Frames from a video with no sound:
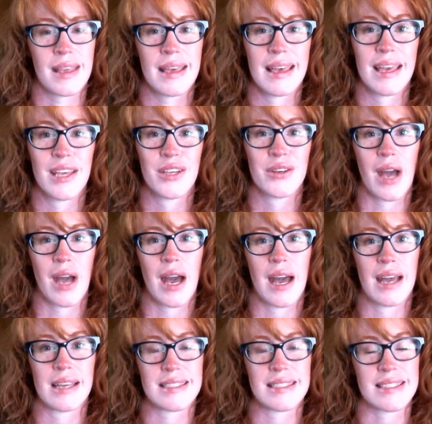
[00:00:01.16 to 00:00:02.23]
Hey you
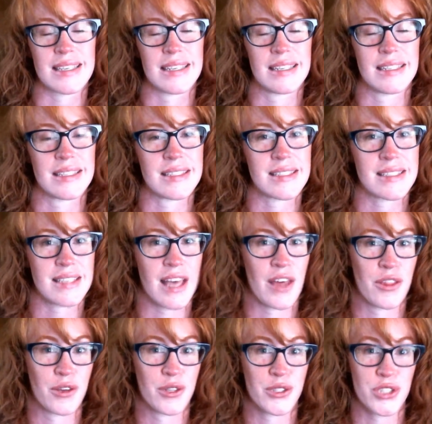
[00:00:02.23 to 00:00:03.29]
guys, it's
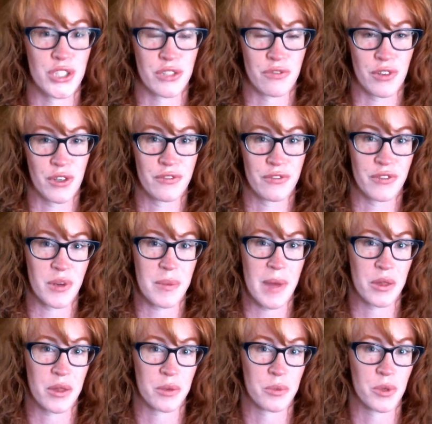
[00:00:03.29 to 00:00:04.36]
Heather Schieffer from
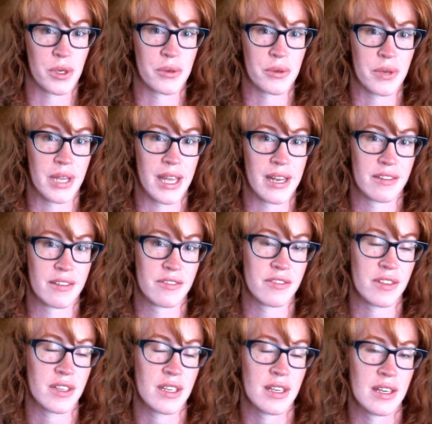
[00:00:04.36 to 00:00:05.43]
Heather Marie Creative
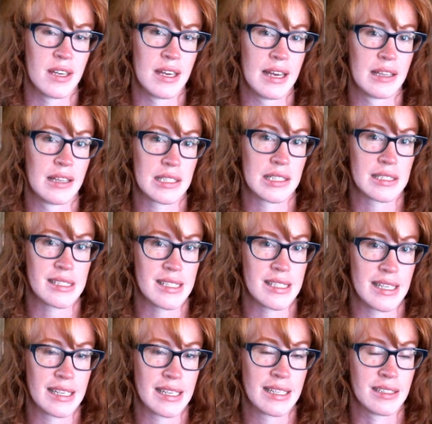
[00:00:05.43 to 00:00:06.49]

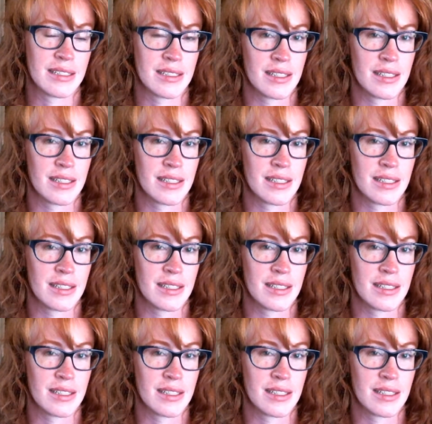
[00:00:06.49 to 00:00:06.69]
LLC.